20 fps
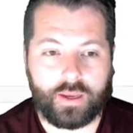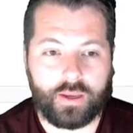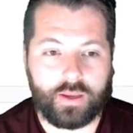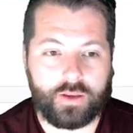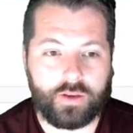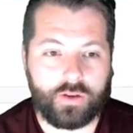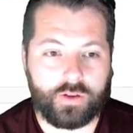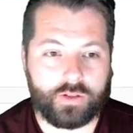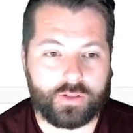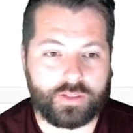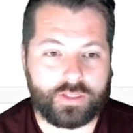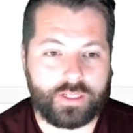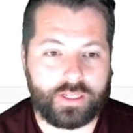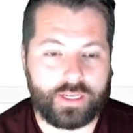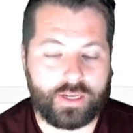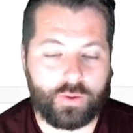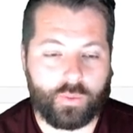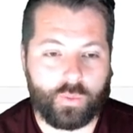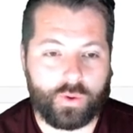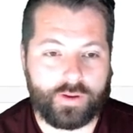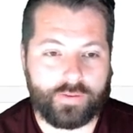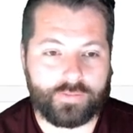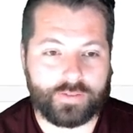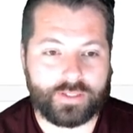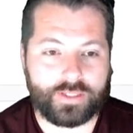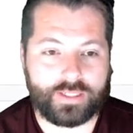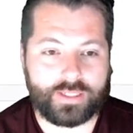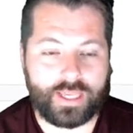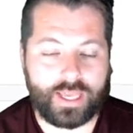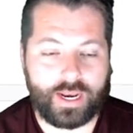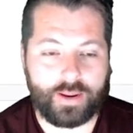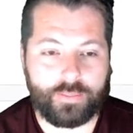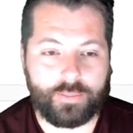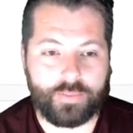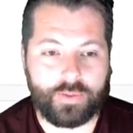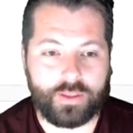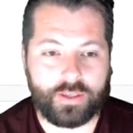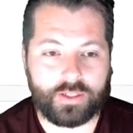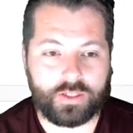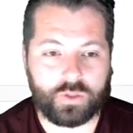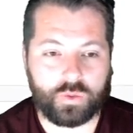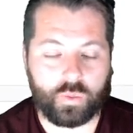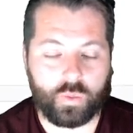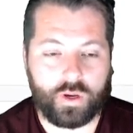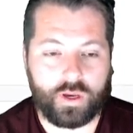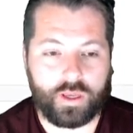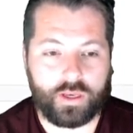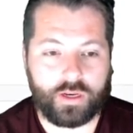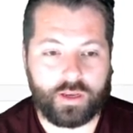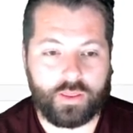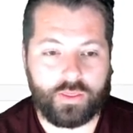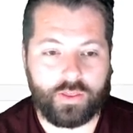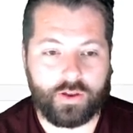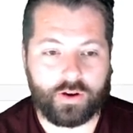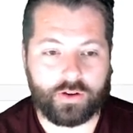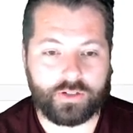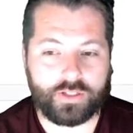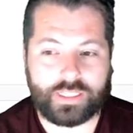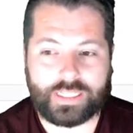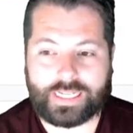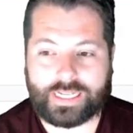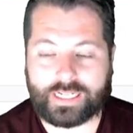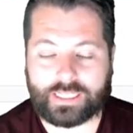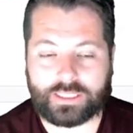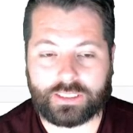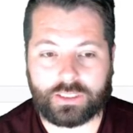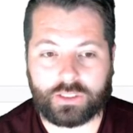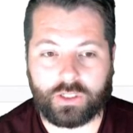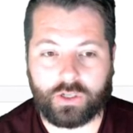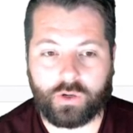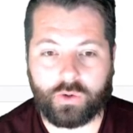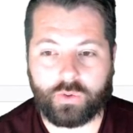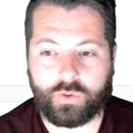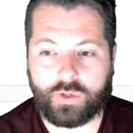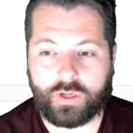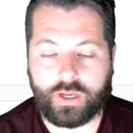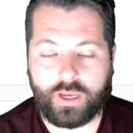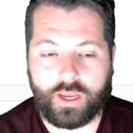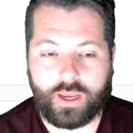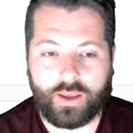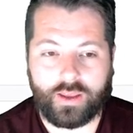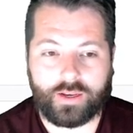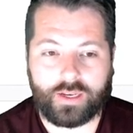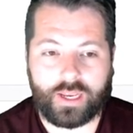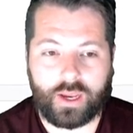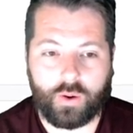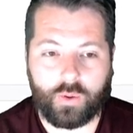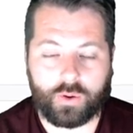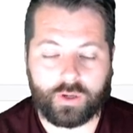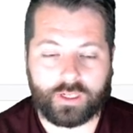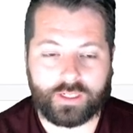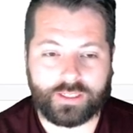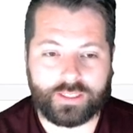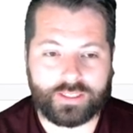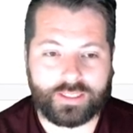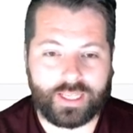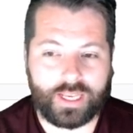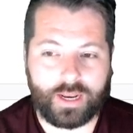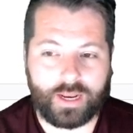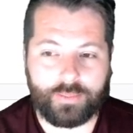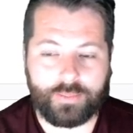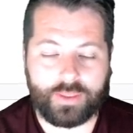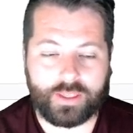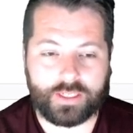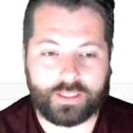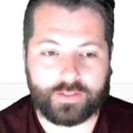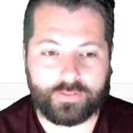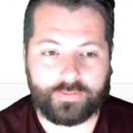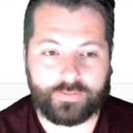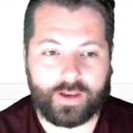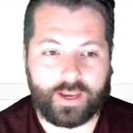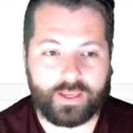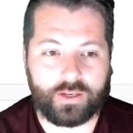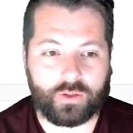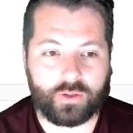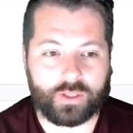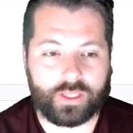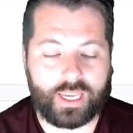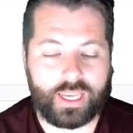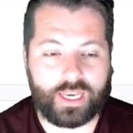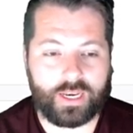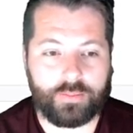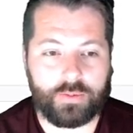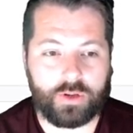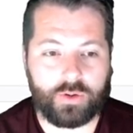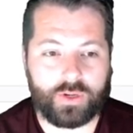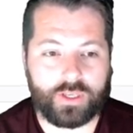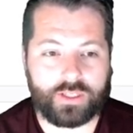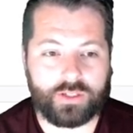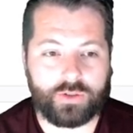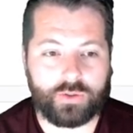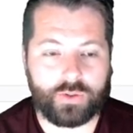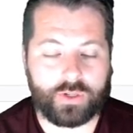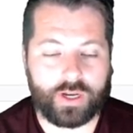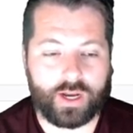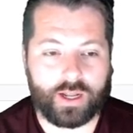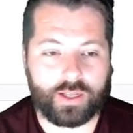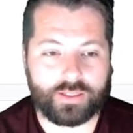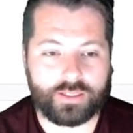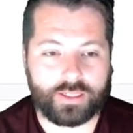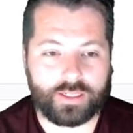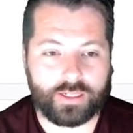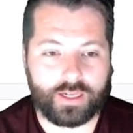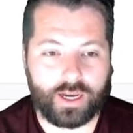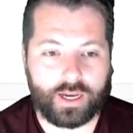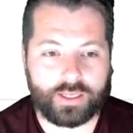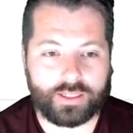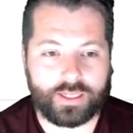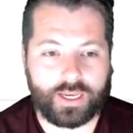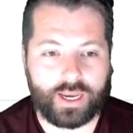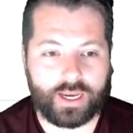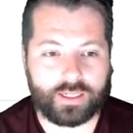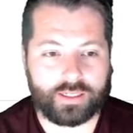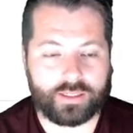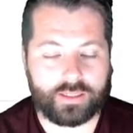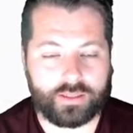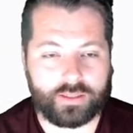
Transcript: you can see we've set up this one. There's the clone. Now we're going to set up this final KW into constant contact.